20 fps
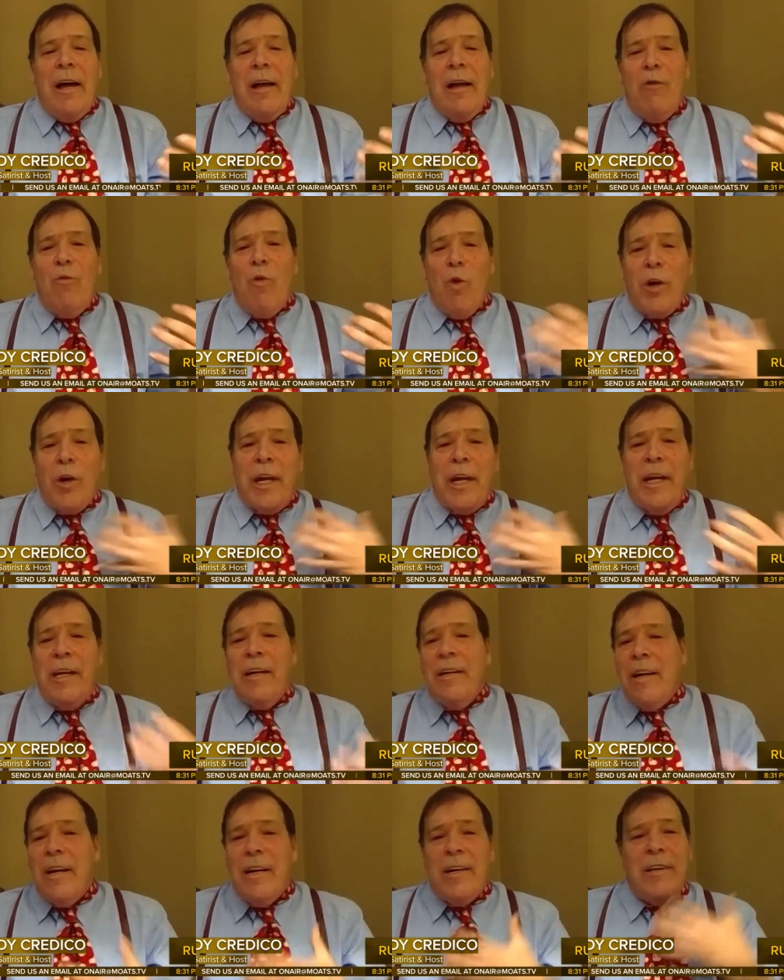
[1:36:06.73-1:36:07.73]

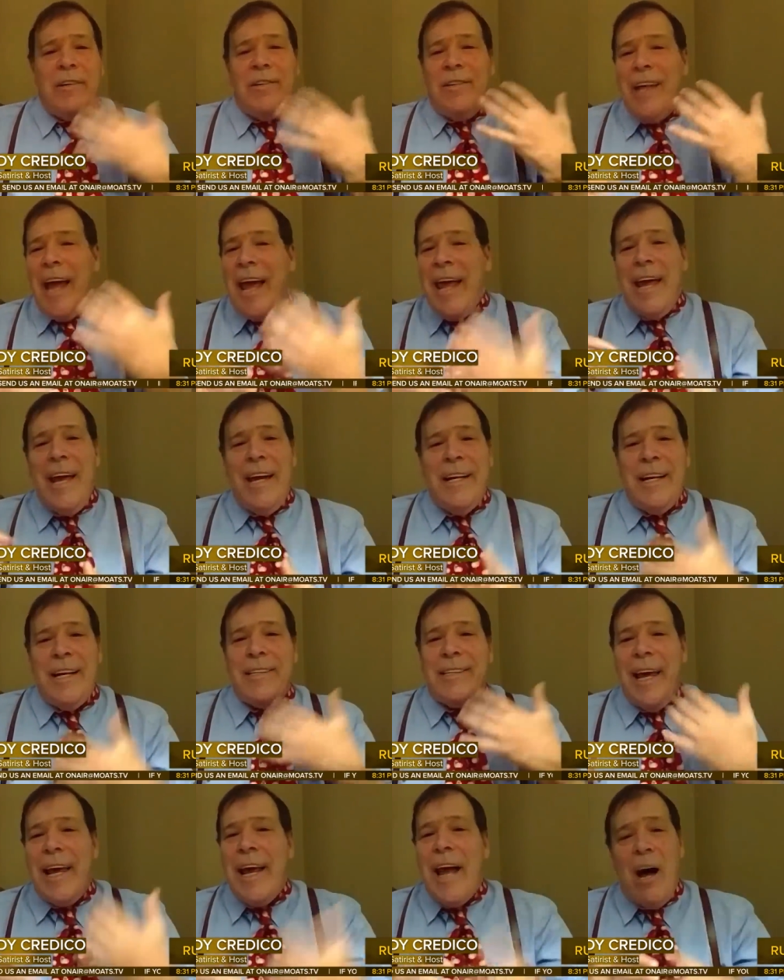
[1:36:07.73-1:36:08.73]
working day in
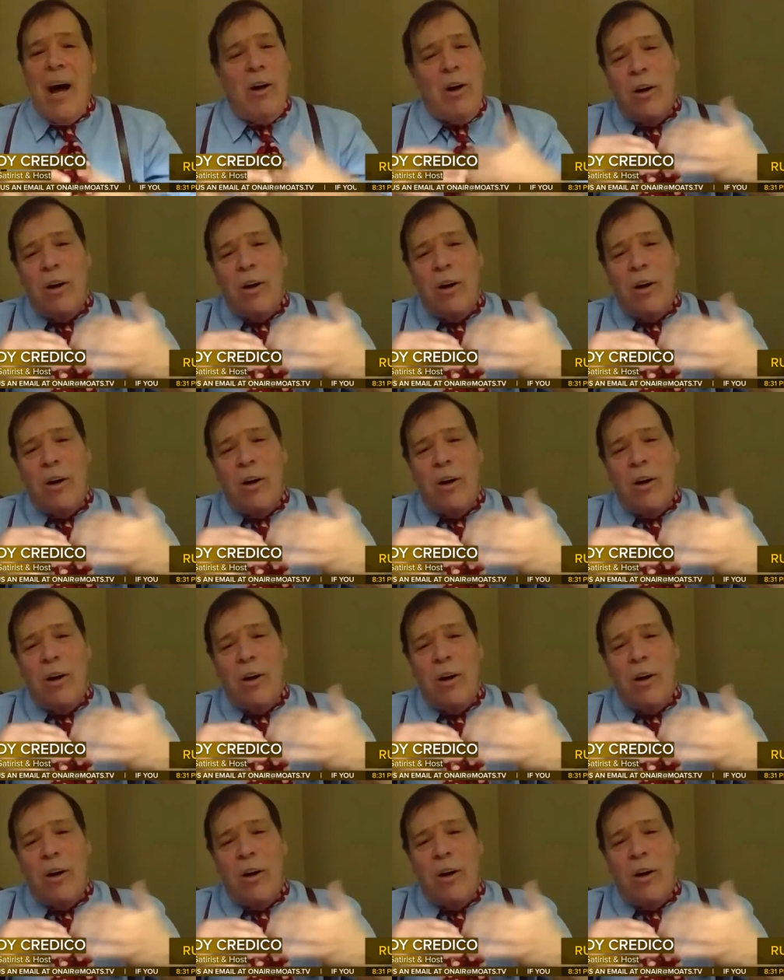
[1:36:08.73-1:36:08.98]
and day out